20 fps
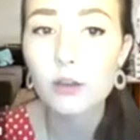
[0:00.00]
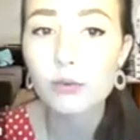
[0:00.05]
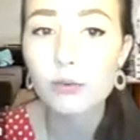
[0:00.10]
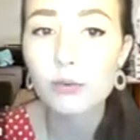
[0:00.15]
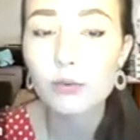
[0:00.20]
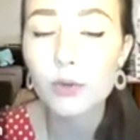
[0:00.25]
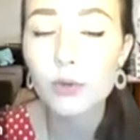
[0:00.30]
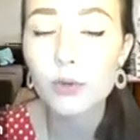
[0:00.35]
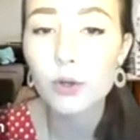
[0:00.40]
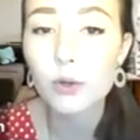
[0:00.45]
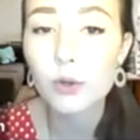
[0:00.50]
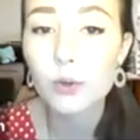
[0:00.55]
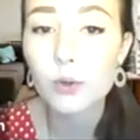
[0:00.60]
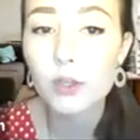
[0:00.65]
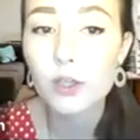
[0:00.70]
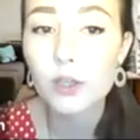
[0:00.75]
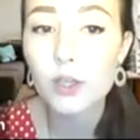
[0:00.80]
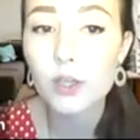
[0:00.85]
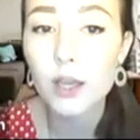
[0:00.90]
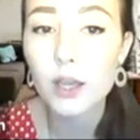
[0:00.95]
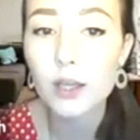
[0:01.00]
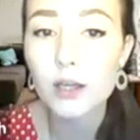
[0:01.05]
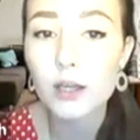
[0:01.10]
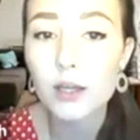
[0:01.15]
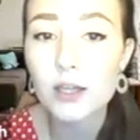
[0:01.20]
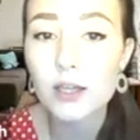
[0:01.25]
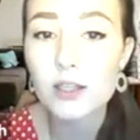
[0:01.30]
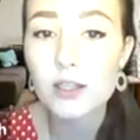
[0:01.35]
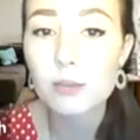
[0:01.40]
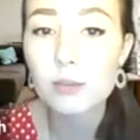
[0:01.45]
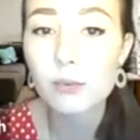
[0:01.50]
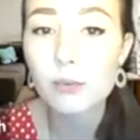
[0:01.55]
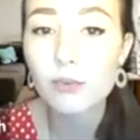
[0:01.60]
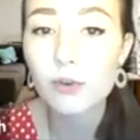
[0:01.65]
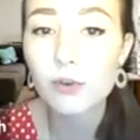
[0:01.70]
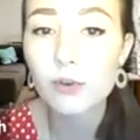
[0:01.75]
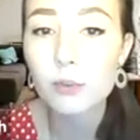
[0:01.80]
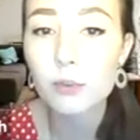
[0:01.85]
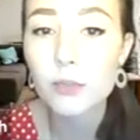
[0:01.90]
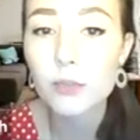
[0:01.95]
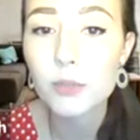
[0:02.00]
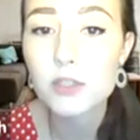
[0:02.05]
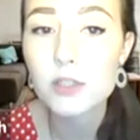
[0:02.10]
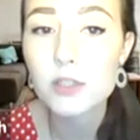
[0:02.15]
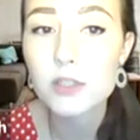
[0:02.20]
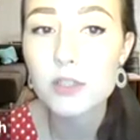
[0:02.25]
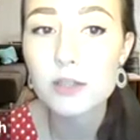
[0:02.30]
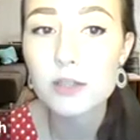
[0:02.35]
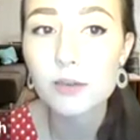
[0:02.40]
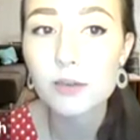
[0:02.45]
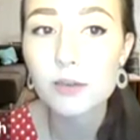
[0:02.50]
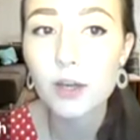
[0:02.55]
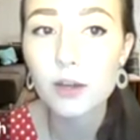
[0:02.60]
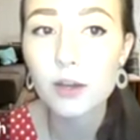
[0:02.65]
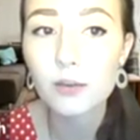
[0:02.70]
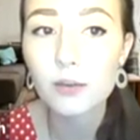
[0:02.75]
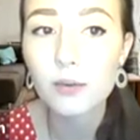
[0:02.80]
through an energy performance certificate,